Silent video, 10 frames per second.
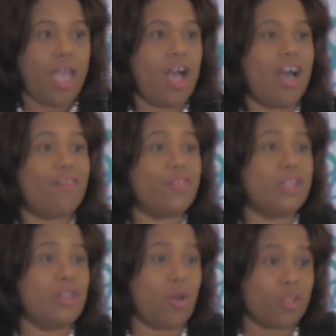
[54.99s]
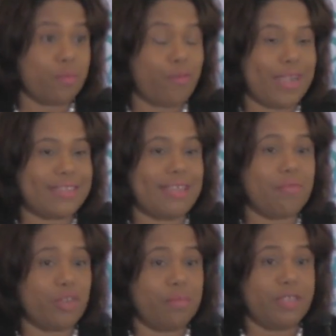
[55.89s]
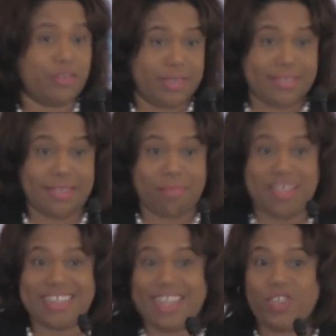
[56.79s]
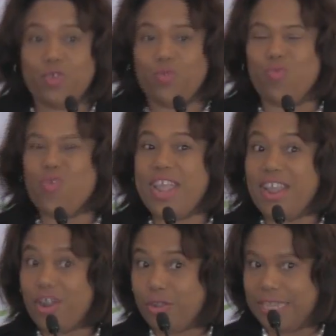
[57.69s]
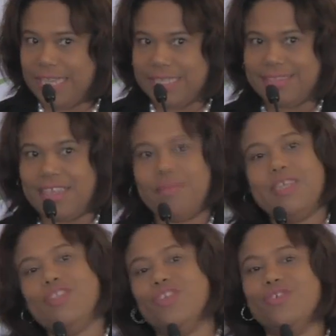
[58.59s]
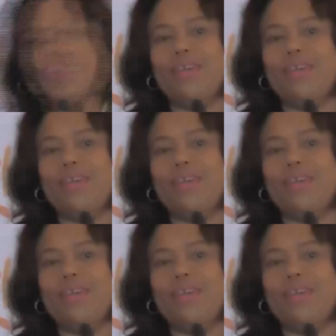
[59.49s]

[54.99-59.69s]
For the local press, I'm going to be doing something that you rarely see me do,